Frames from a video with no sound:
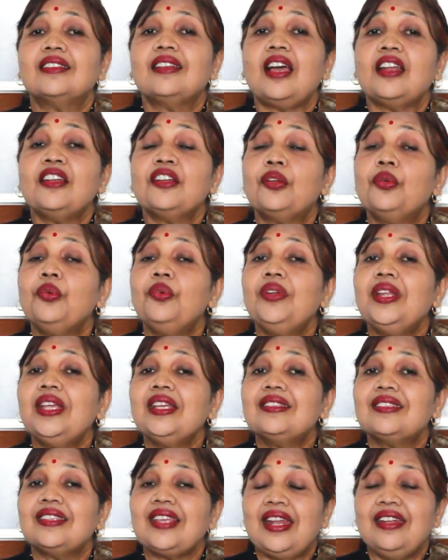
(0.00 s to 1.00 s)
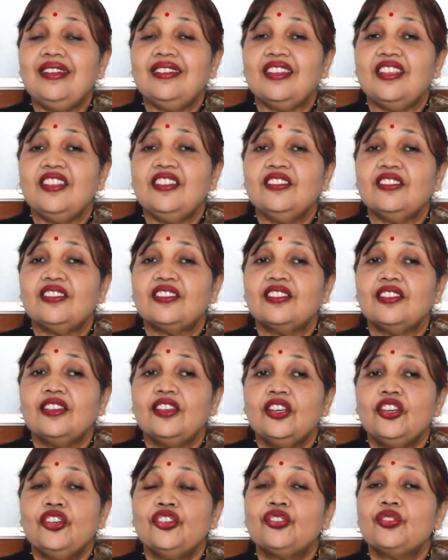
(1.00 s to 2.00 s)
concluding sentence
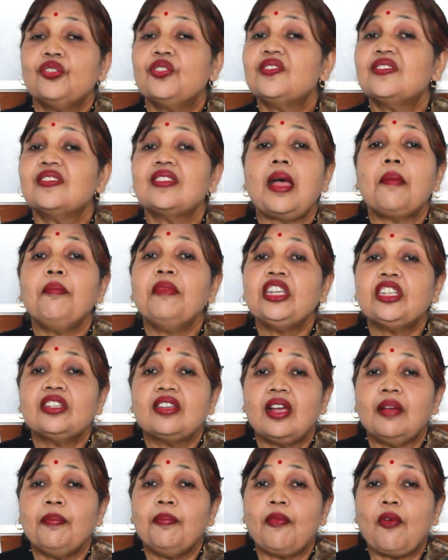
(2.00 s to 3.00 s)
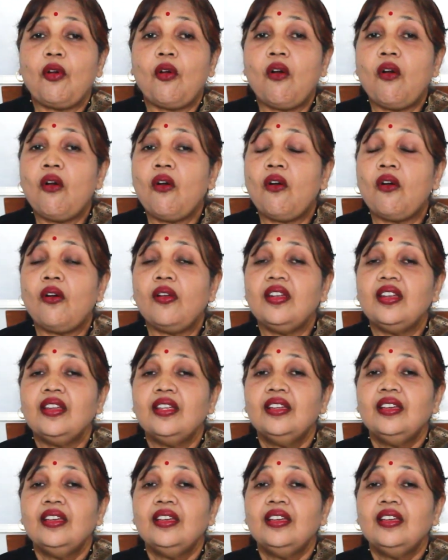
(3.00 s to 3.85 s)
should sum it up all